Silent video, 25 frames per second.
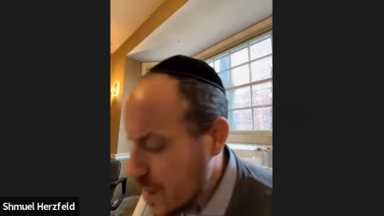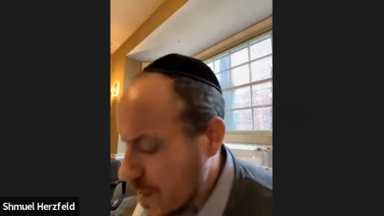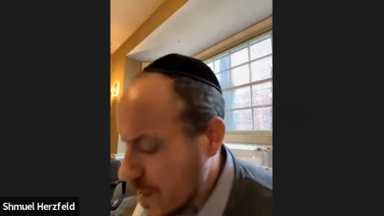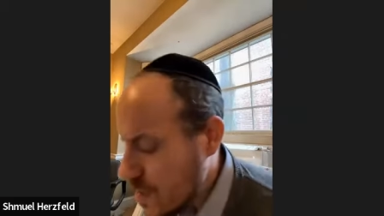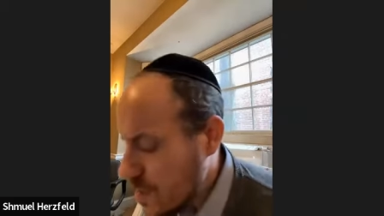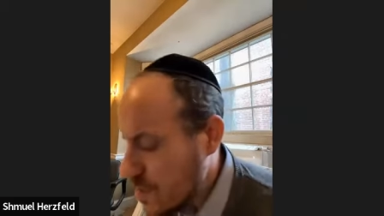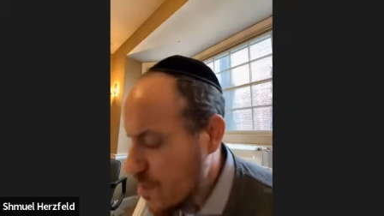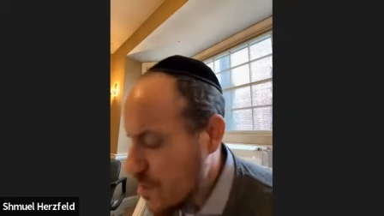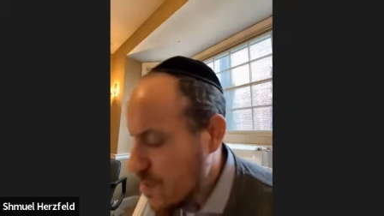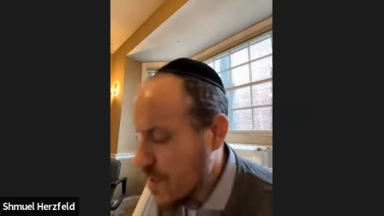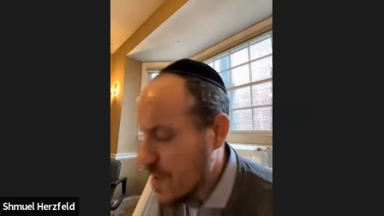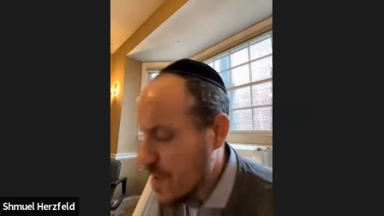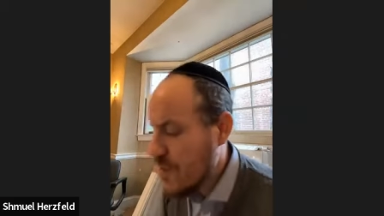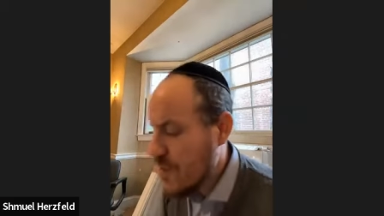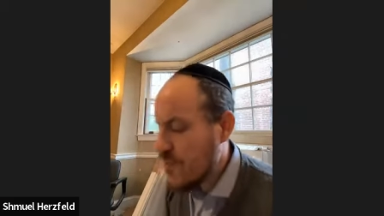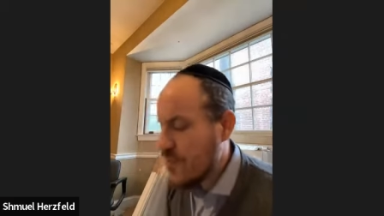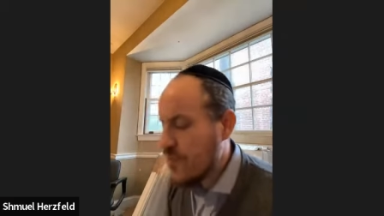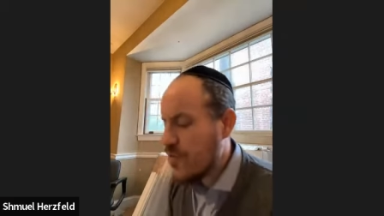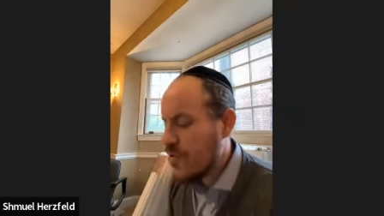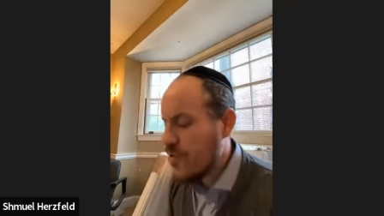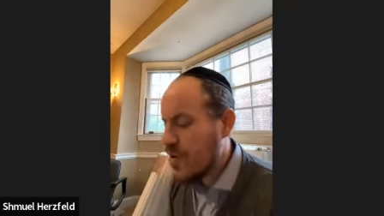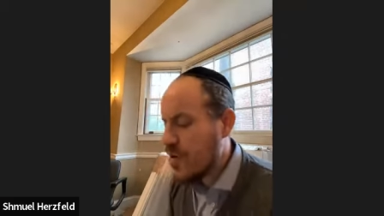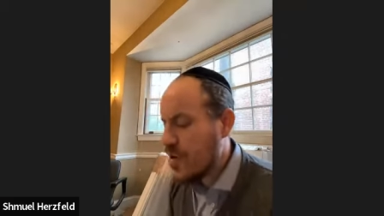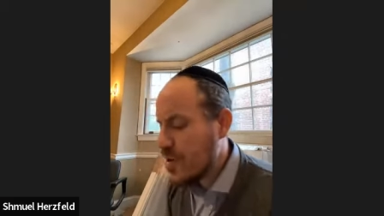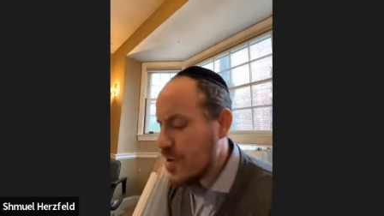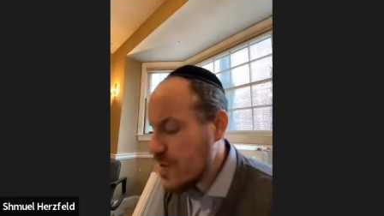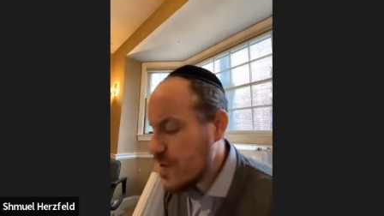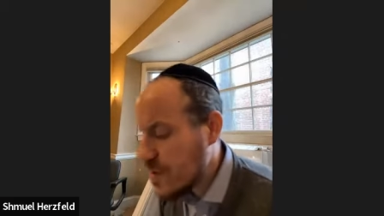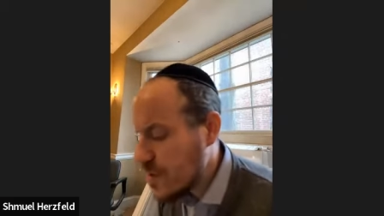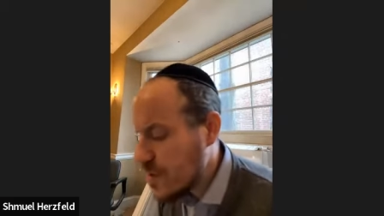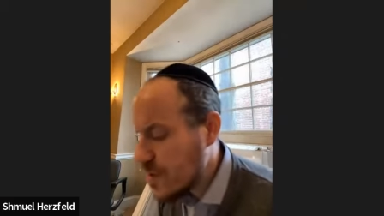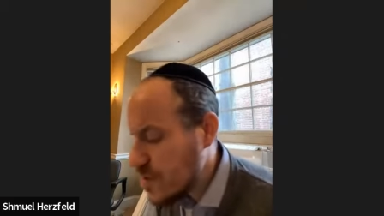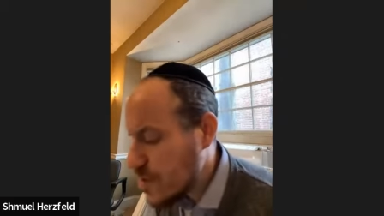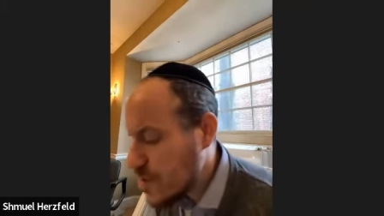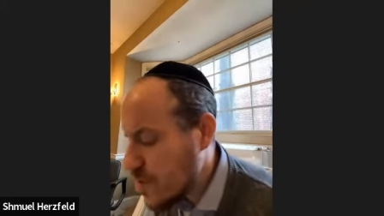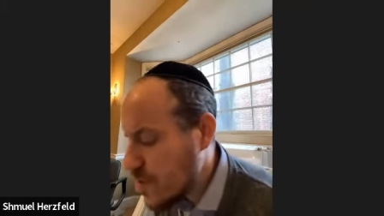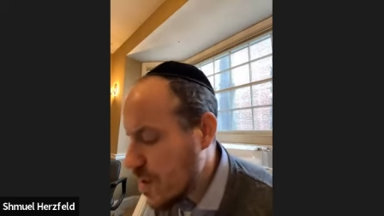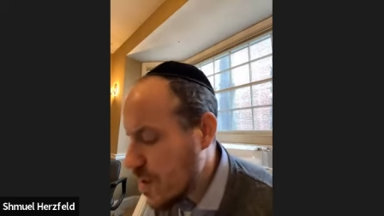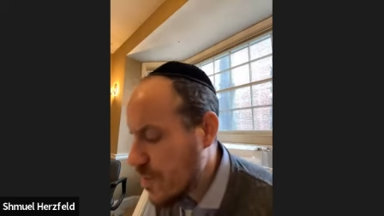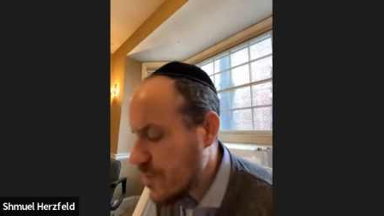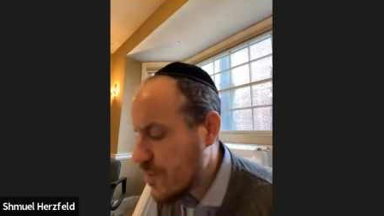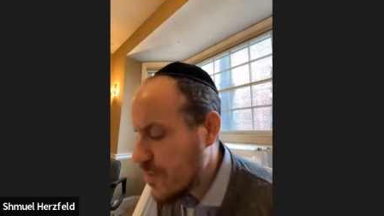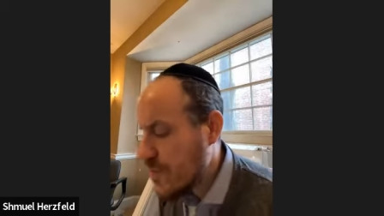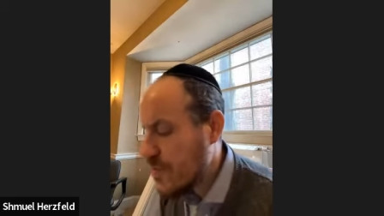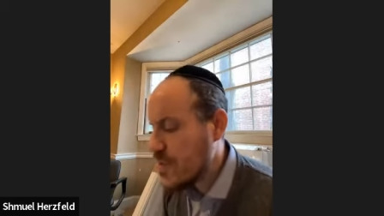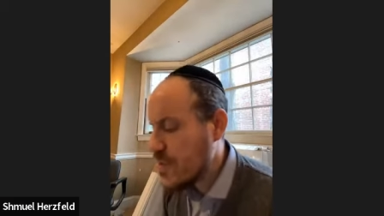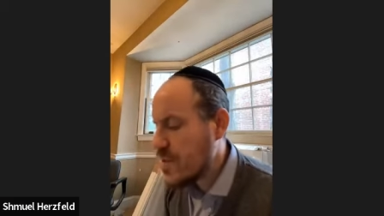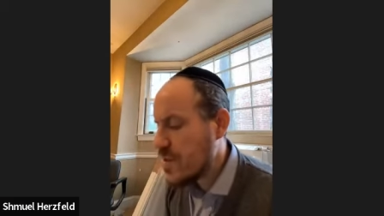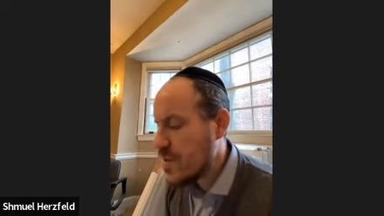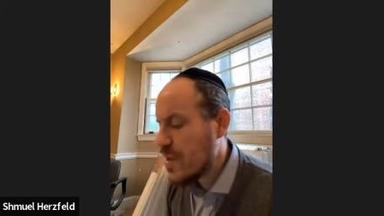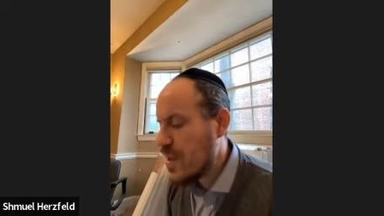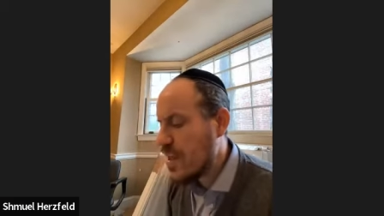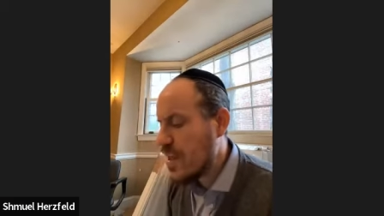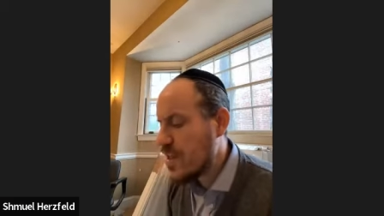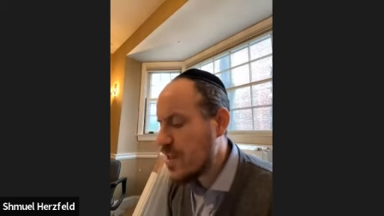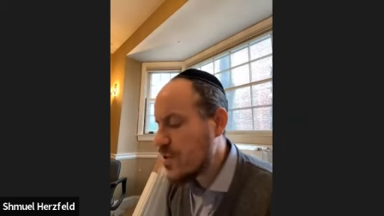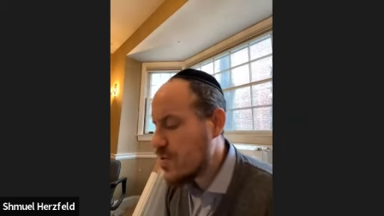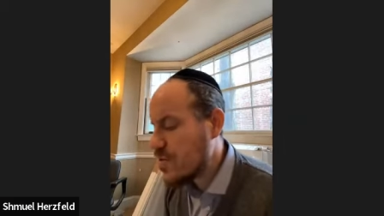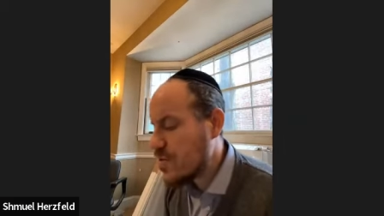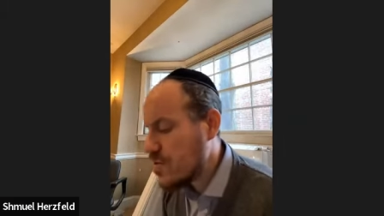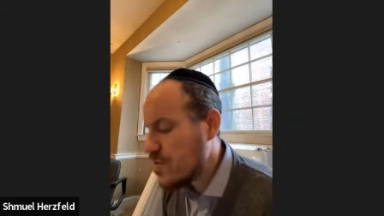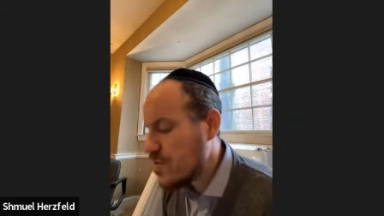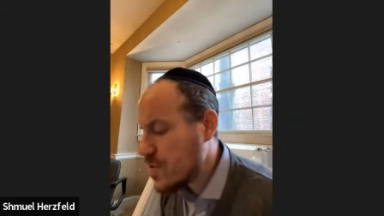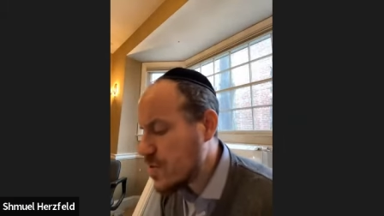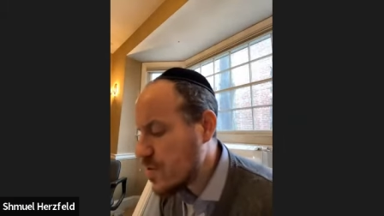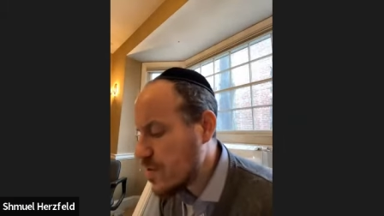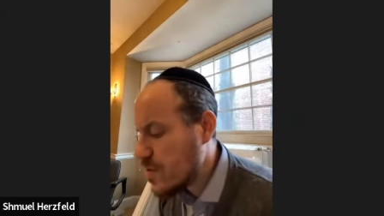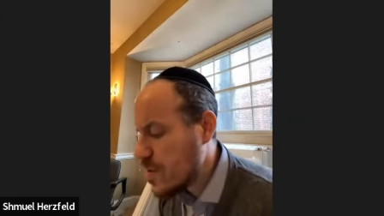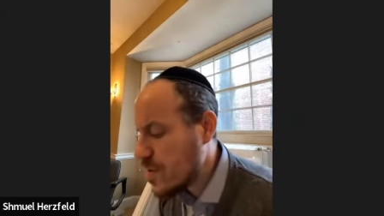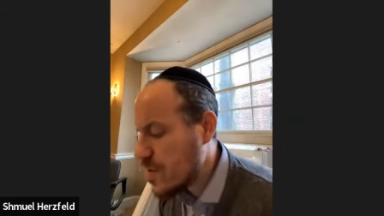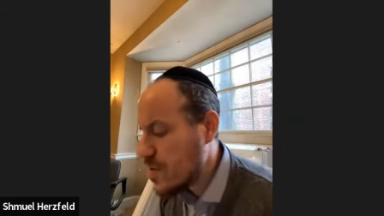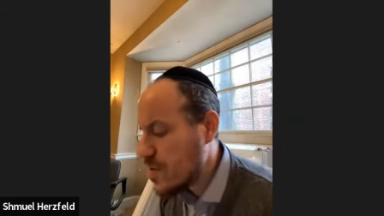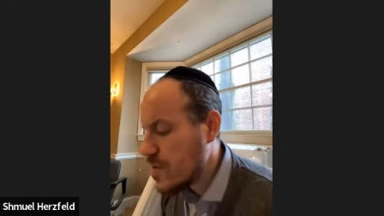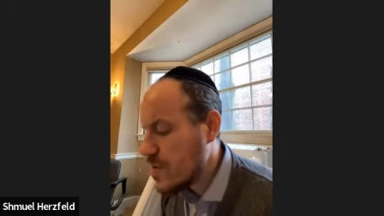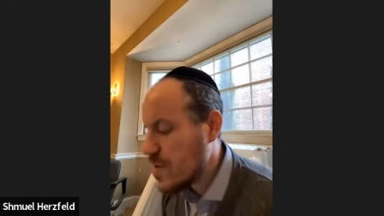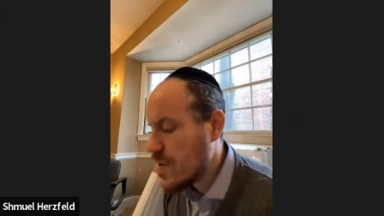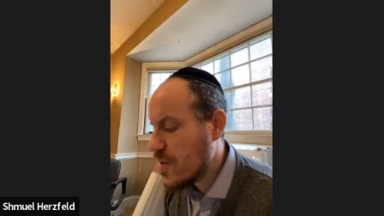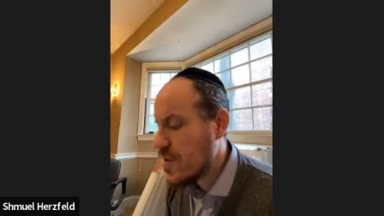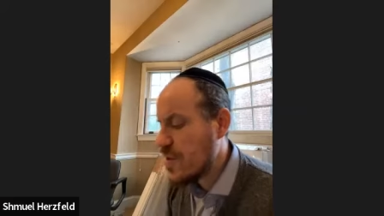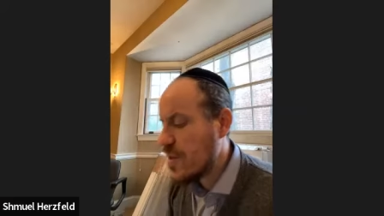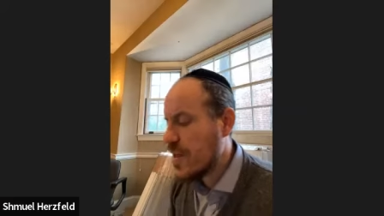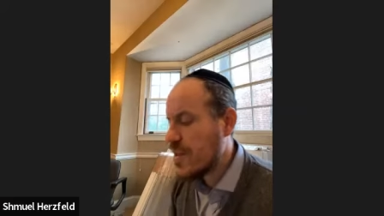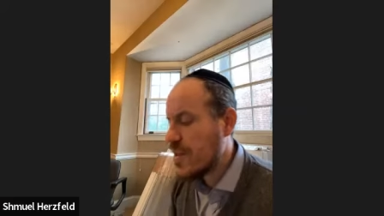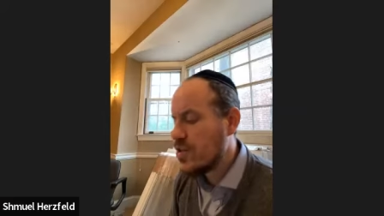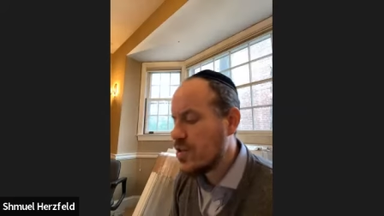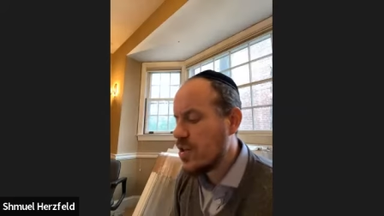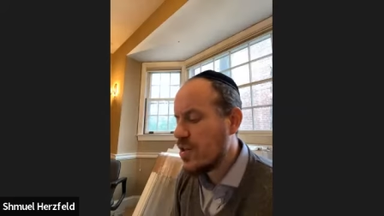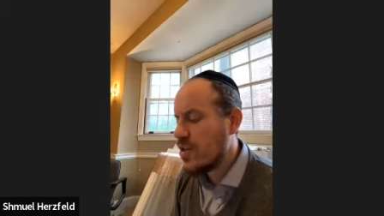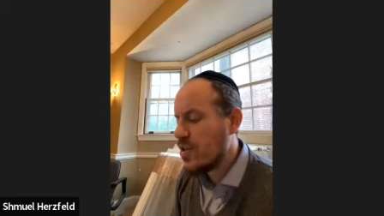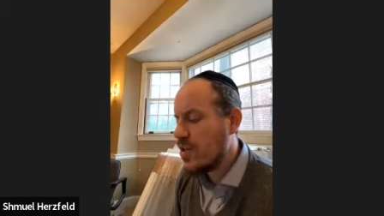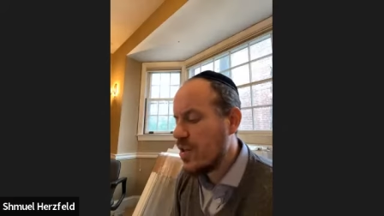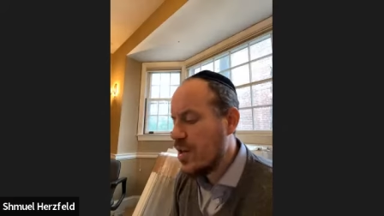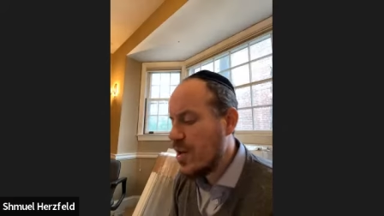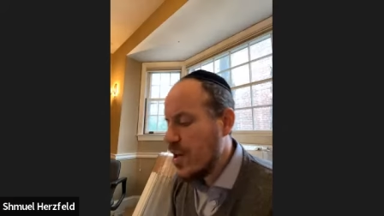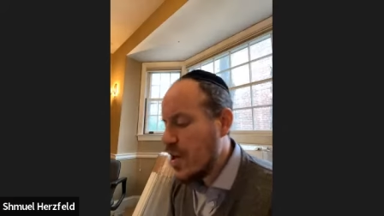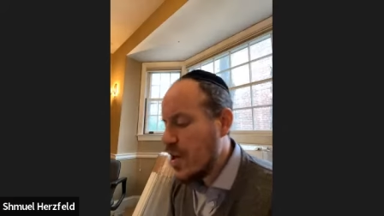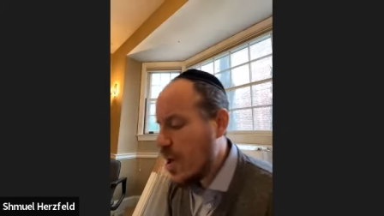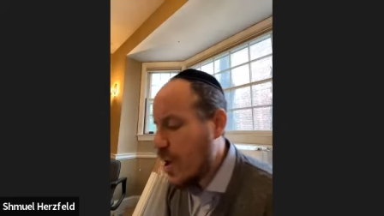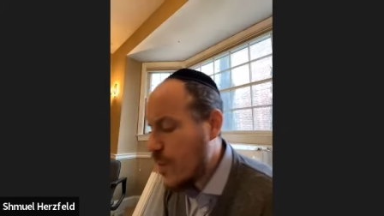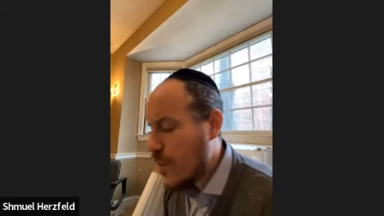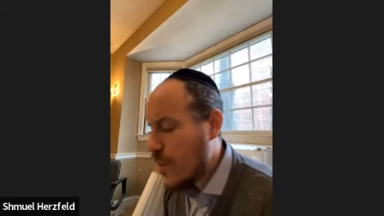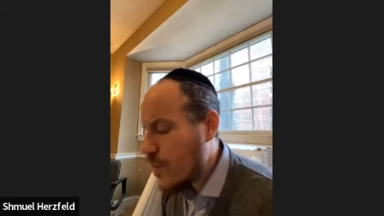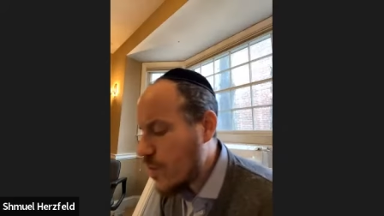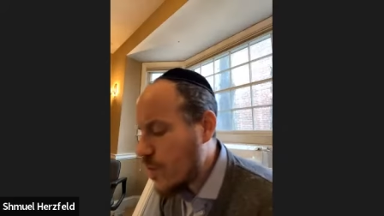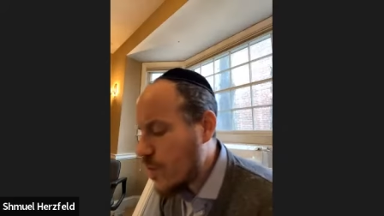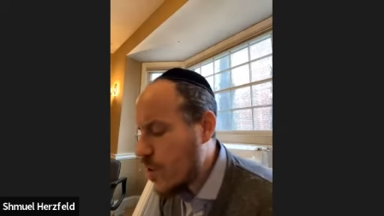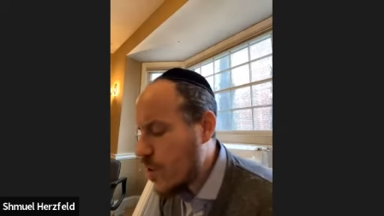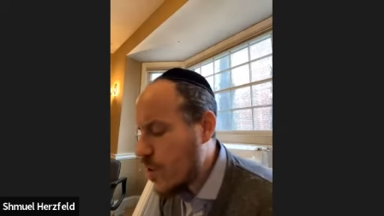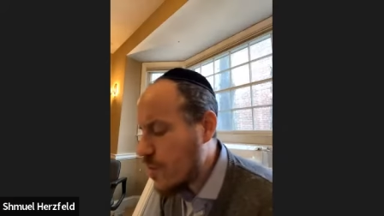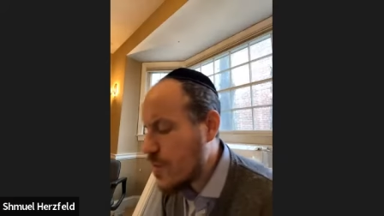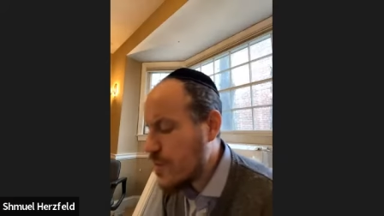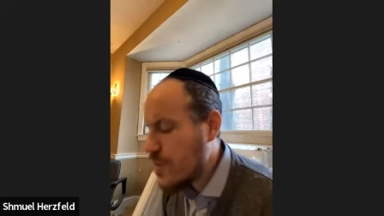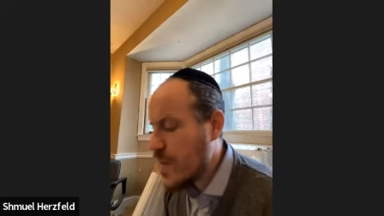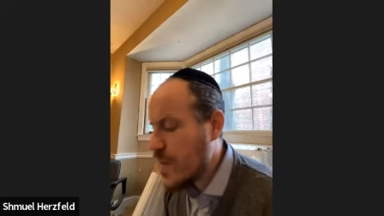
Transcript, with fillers: So therefore, so therefore it's logical to assume that there's a connection so